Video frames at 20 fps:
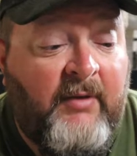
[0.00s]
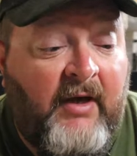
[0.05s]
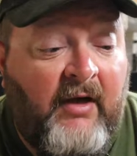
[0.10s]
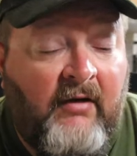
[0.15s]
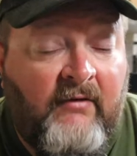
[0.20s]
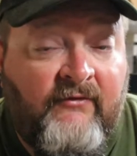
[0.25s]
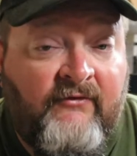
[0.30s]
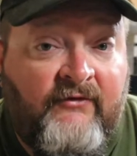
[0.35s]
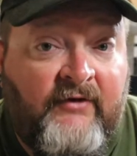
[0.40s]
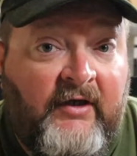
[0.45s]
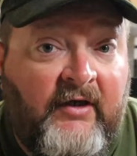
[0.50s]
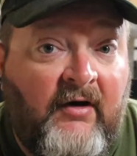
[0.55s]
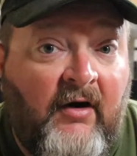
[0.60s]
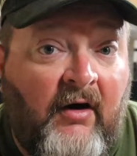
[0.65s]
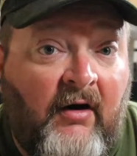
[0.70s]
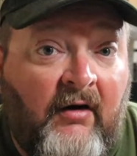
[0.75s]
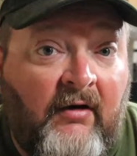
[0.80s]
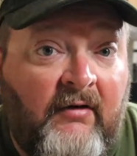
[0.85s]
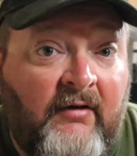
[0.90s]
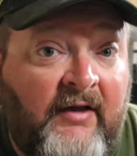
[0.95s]
pound
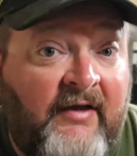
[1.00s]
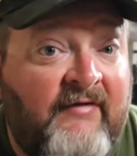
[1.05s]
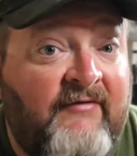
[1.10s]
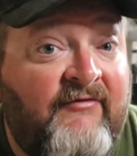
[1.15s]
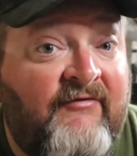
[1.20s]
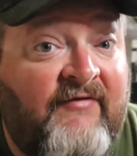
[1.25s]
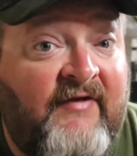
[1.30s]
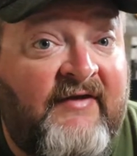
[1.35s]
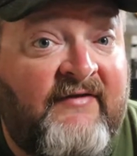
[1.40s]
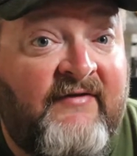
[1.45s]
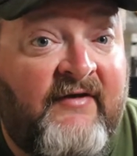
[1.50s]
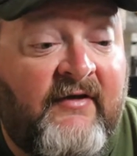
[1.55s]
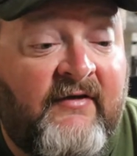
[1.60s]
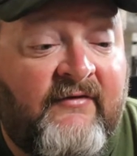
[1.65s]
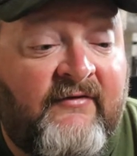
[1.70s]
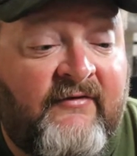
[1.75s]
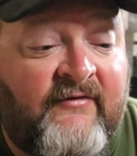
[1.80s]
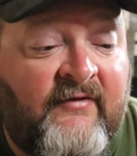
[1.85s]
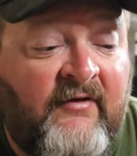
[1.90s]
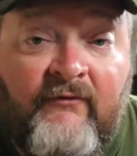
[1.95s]
Seaguar
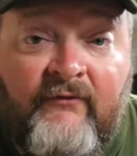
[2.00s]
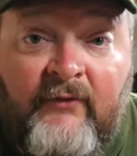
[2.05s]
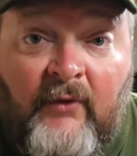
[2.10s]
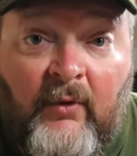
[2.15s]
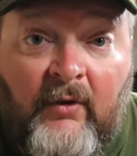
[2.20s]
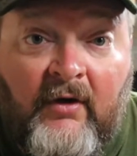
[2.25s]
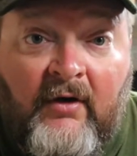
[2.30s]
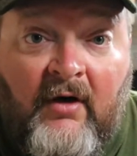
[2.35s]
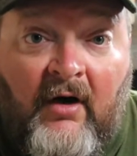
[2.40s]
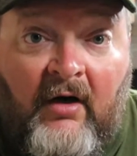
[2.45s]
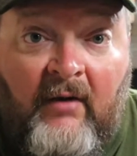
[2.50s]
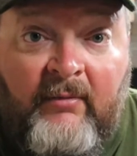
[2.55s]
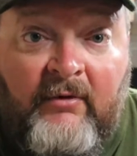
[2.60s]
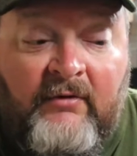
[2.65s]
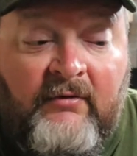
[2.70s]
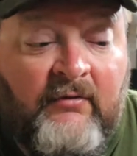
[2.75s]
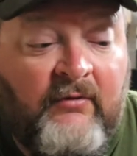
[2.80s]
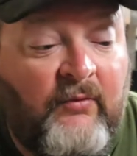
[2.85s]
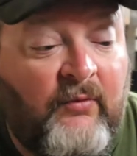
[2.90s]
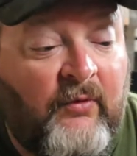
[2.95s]
InvizX
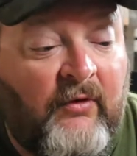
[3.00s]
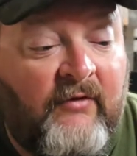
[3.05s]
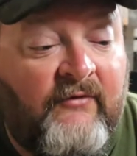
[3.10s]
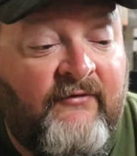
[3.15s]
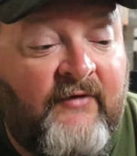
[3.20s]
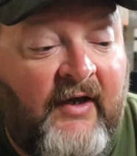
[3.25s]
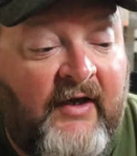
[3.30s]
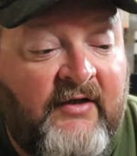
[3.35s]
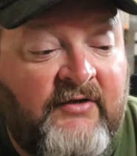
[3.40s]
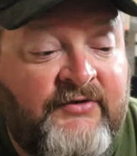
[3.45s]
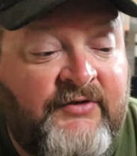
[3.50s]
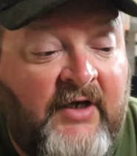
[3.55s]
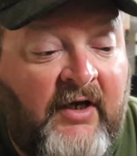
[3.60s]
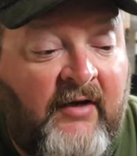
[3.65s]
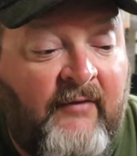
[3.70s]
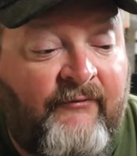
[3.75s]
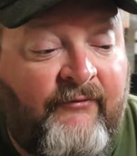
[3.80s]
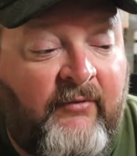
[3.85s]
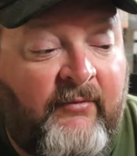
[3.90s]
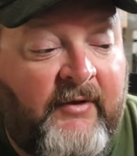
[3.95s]
fluorocarbon works like a
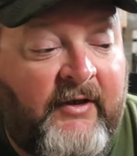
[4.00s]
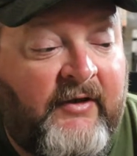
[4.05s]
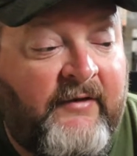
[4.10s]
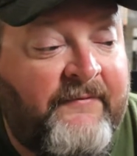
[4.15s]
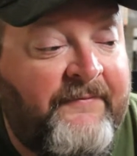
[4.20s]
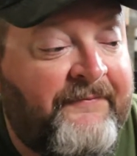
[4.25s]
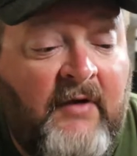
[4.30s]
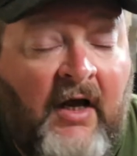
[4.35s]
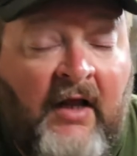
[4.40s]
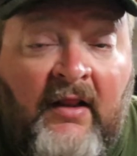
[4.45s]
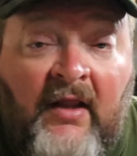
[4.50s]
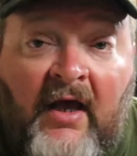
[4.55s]
champ for me. I